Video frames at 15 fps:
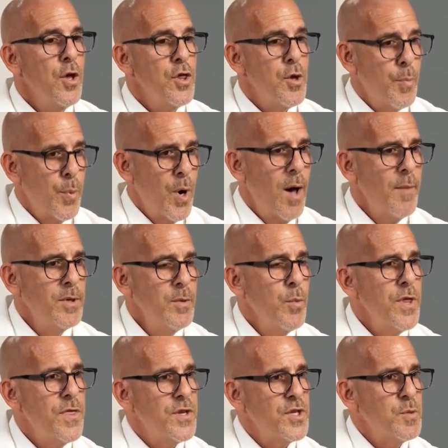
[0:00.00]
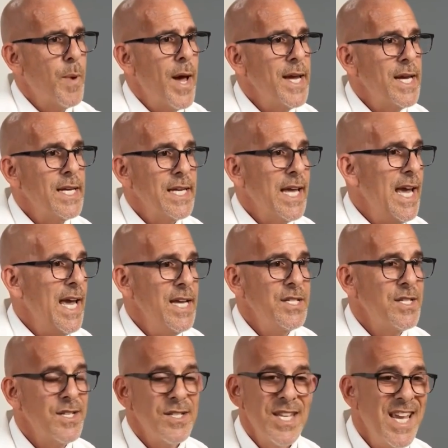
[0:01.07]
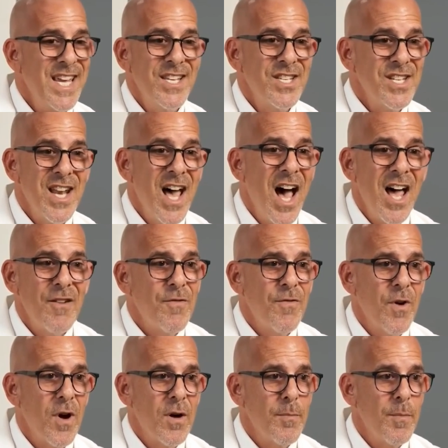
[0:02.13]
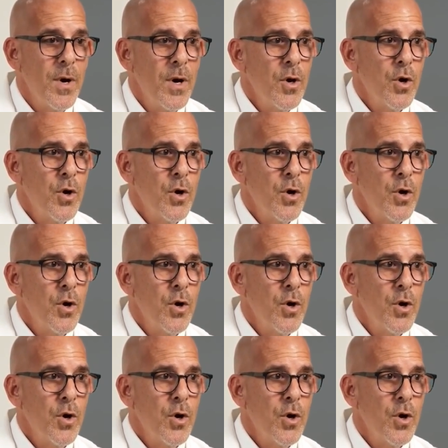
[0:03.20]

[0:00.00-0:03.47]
The problem with the spike in cases is not from